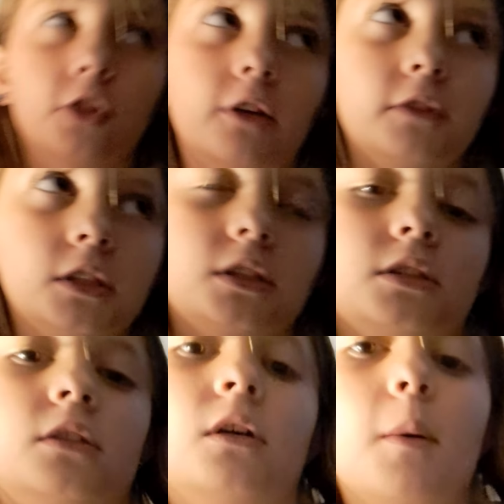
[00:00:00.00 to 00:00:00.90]
draw
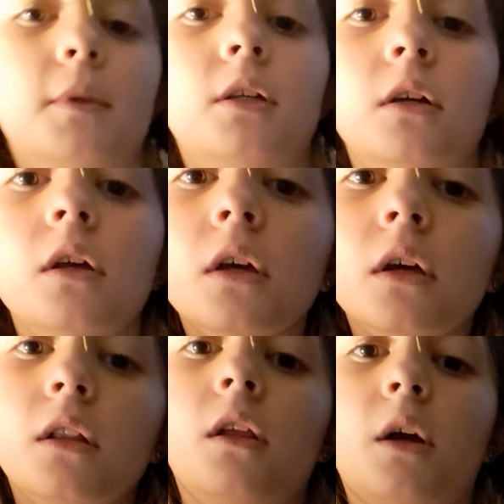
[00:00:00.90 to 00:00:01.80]
first, so I'm gonna
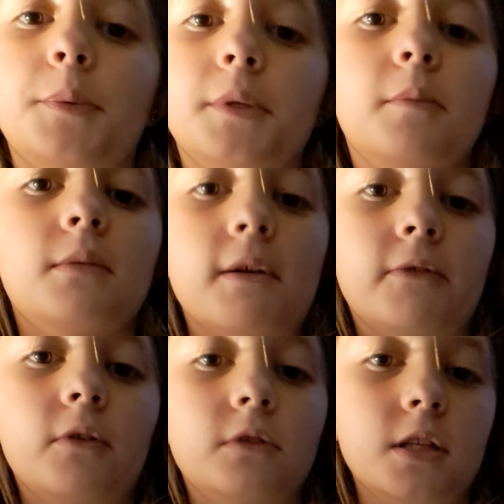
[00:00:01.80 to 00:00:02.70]
look up some on my
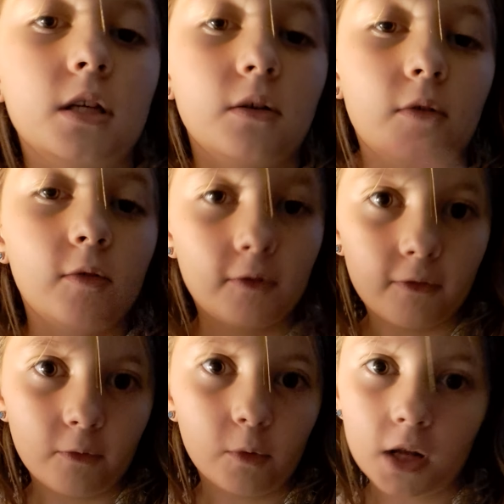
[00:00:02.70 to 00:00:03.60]
phone to see
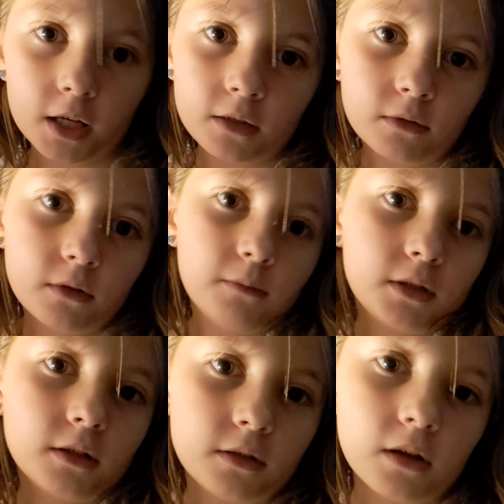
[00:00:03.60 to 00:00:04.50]
what I am
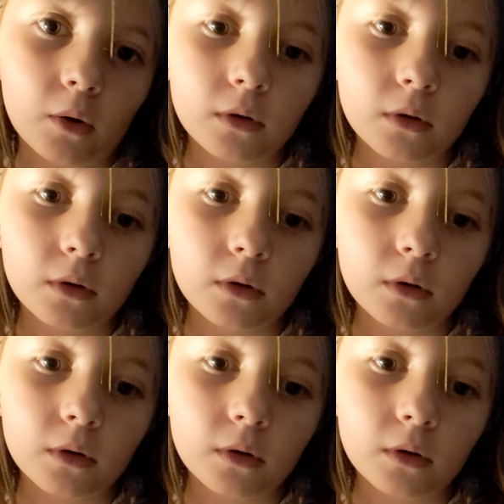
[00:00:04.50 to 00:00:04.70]
gonna do.